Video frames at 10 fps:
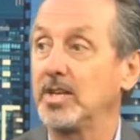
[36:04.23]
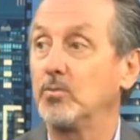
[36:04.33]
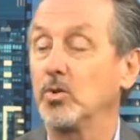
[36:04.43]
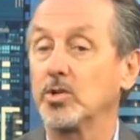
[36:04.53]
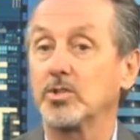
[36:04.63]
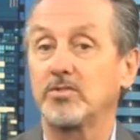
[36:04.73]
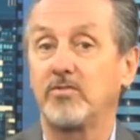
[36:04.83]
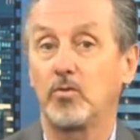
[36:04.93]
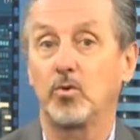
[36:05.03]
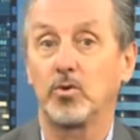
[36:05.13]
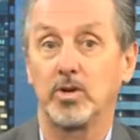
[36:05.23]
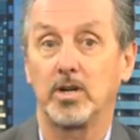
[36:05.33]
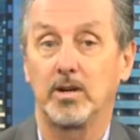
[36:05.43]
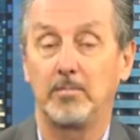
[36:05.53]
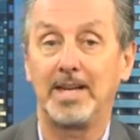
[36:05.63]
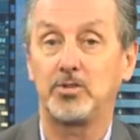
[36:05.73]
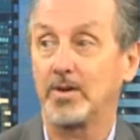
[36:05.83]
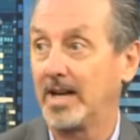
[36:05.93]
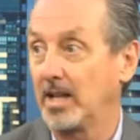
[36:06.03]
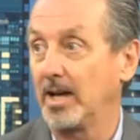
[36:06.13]
they worked for a major
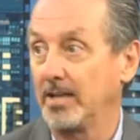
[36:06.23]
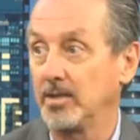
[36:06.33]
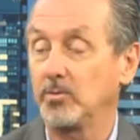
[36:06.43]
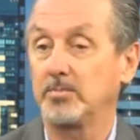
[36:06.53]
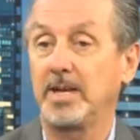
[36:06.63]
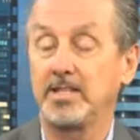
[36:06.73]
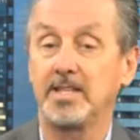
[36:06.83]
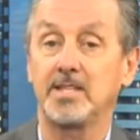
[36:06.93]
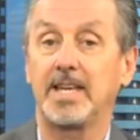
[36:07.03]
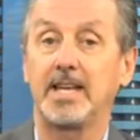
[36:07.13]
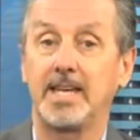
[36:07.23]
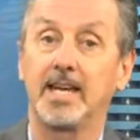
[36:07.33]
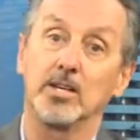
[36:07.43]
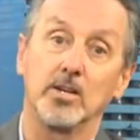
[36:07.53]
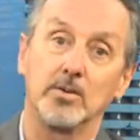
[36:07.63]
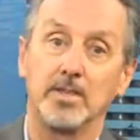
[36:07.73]
airline that was based in San Diego,